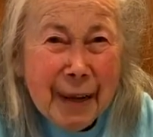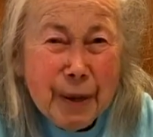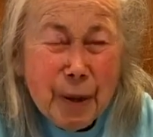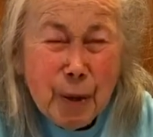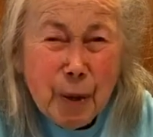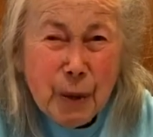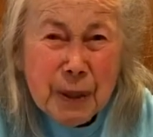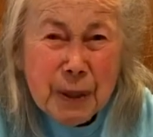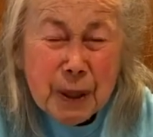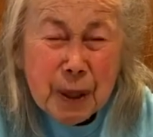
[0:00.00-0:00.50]
are
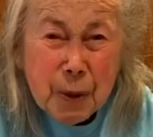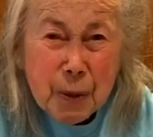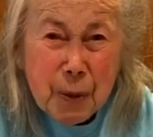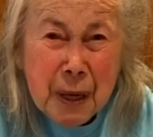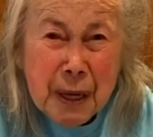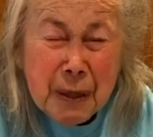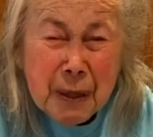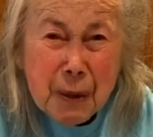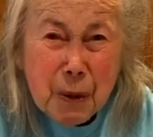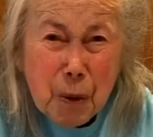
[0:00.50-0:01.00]
you in
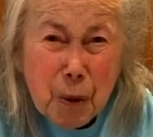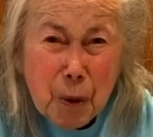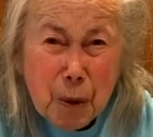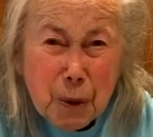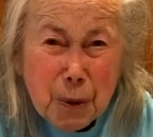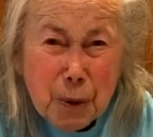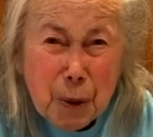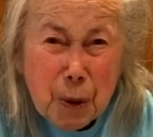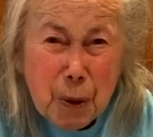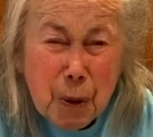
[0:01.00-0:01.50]
Sweden
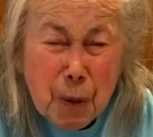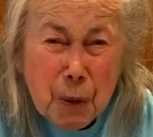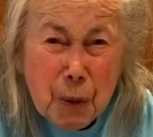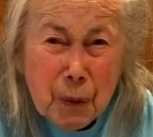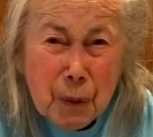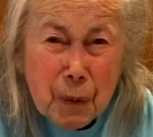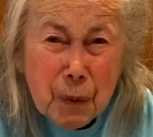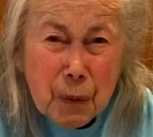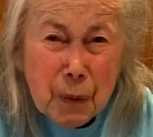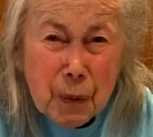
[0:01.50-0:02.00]
also?